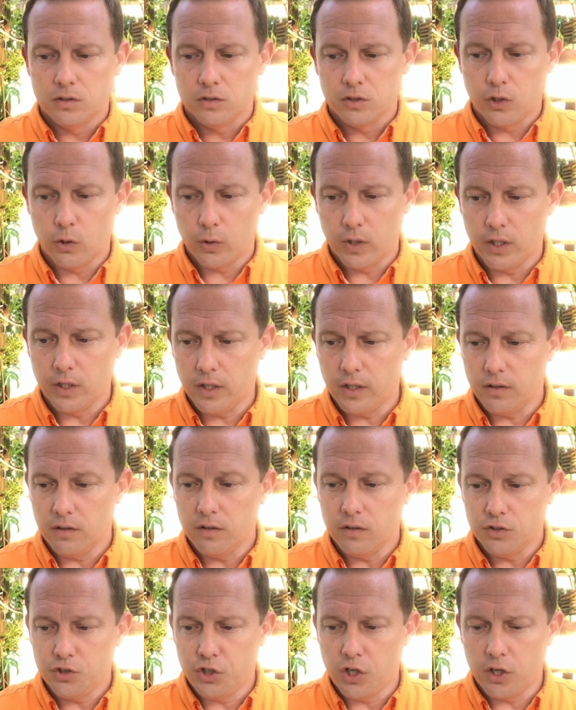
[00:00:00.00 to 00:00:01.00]
coconut
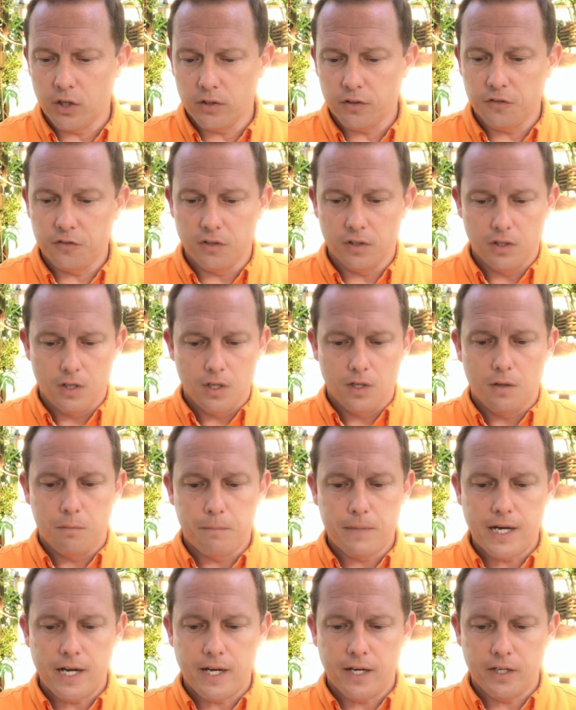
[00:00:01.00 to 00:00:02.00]
chunks,
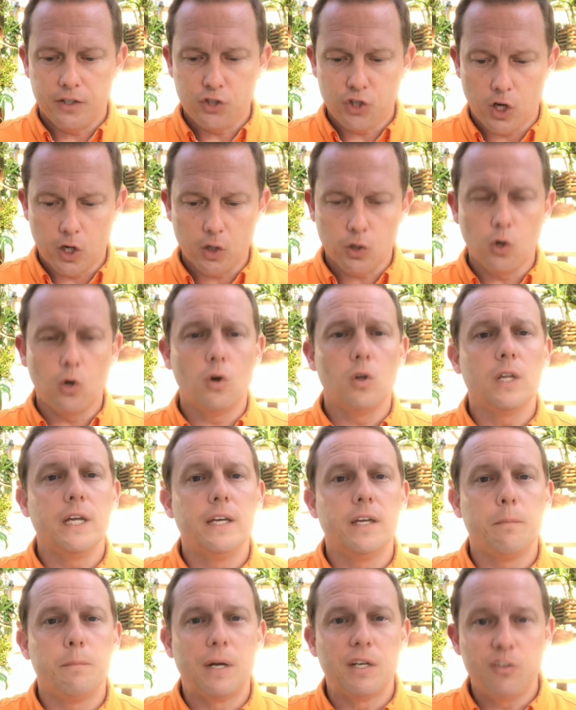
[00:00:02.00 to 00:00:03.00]
my charcoal,
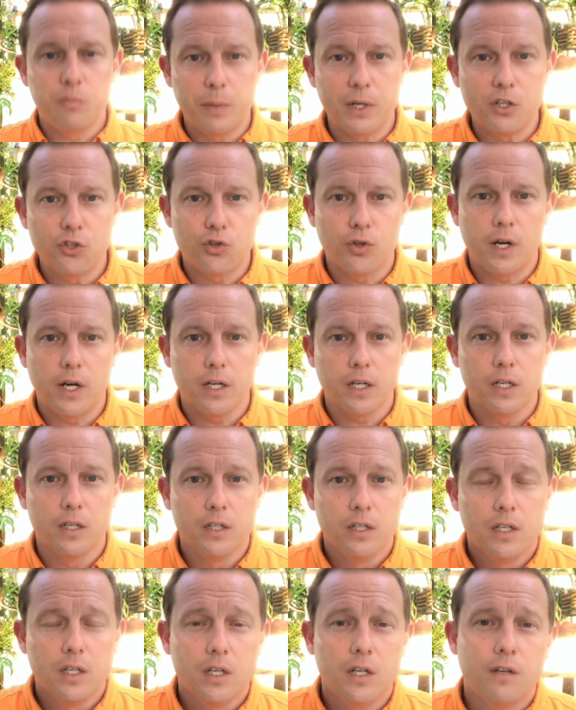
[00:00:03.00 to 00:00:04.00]
and my sponge rock
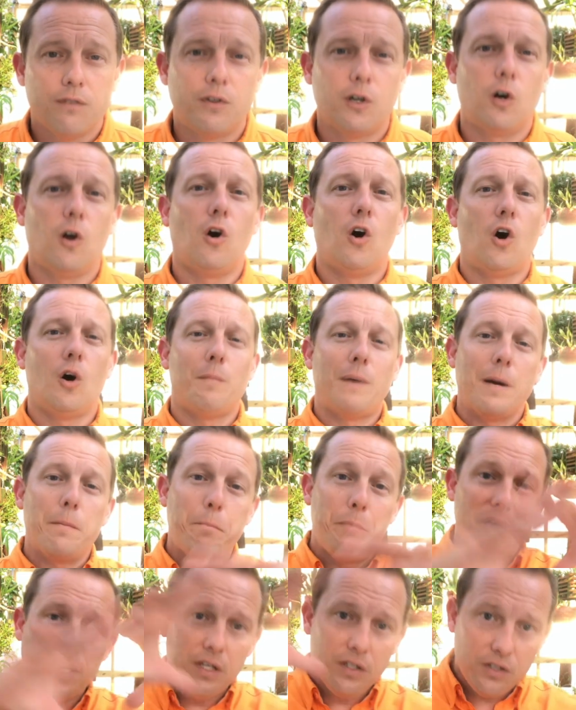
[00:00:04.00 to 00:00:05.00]
for all my
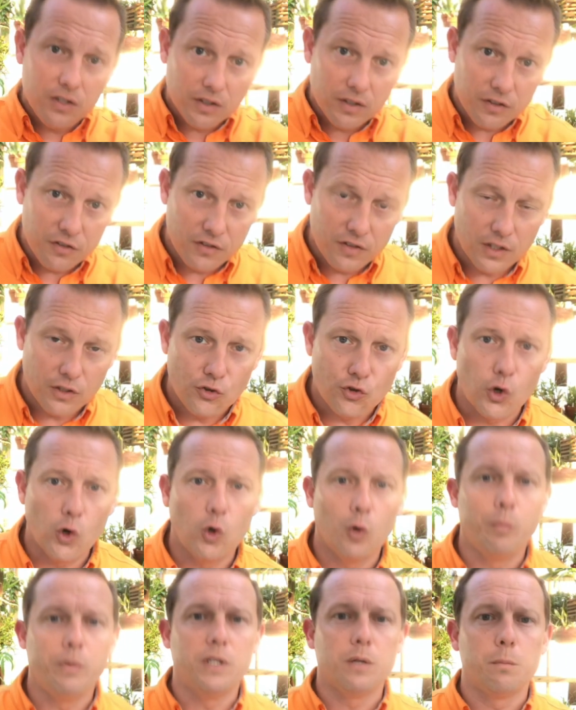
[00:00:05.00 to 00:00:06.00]
pendulous
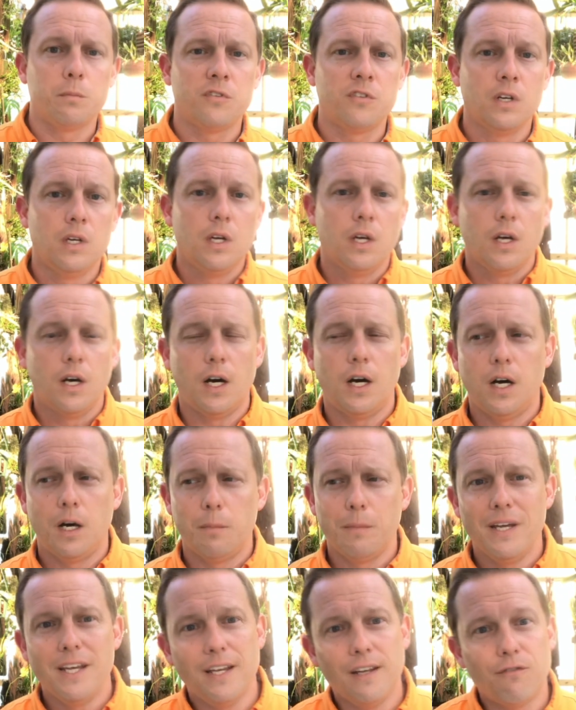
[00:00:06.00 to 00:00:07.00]
dendrobiums
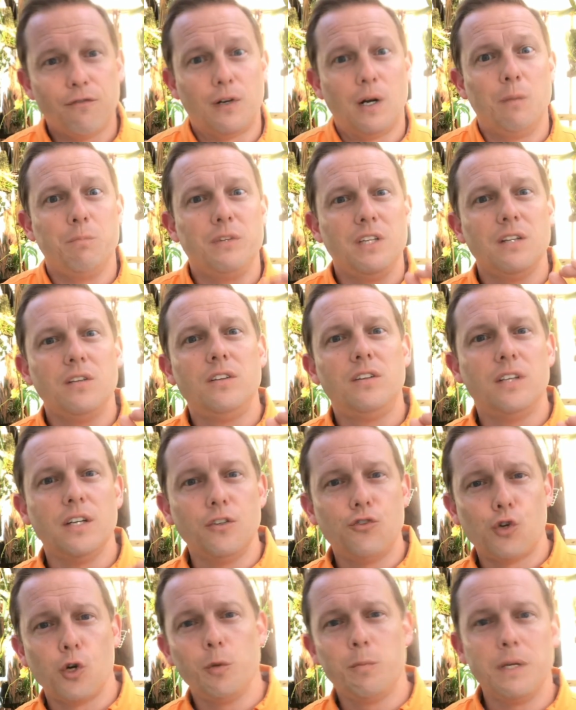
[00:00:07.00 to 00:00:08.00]
from the
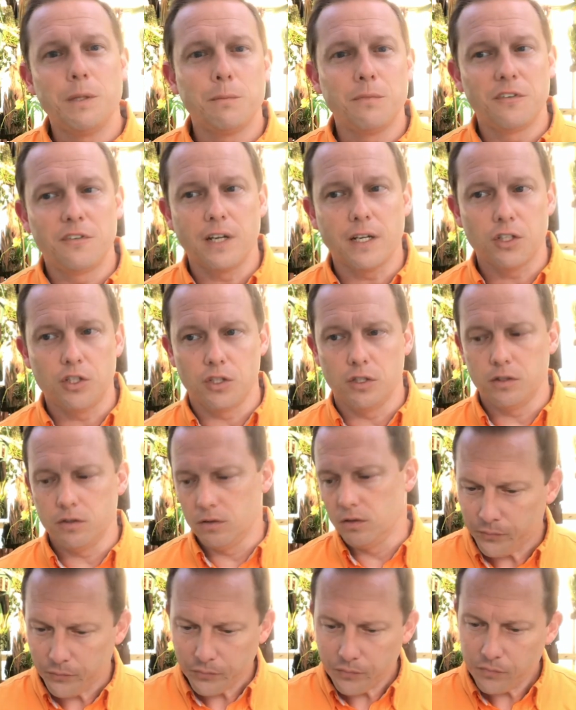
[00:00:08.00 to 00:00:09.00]
dendrobium section.
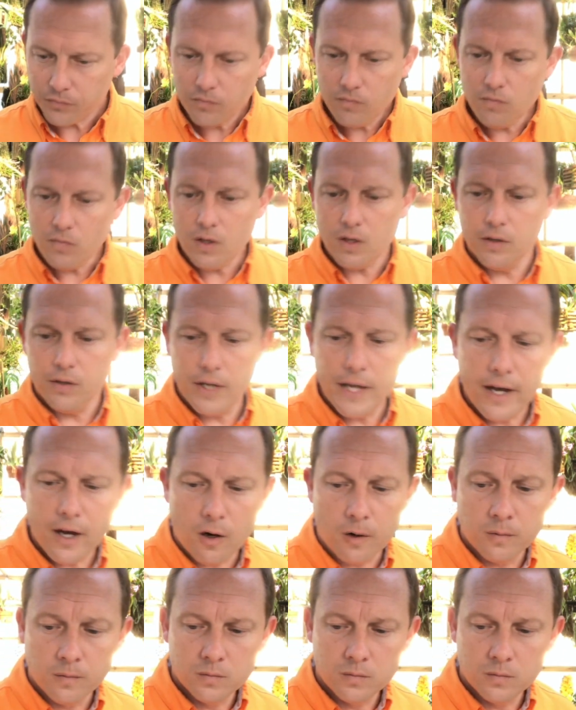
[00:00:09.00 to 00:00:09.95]
Now,